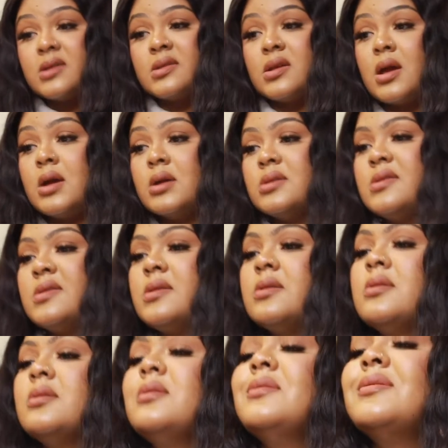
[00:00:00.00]
socks,
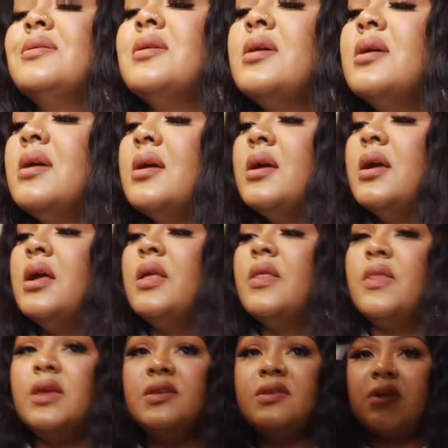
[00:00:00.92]

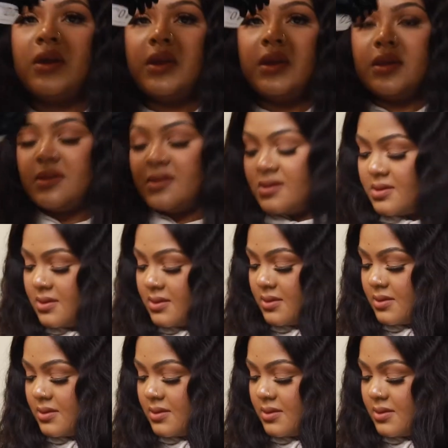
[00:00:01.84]
and these are his.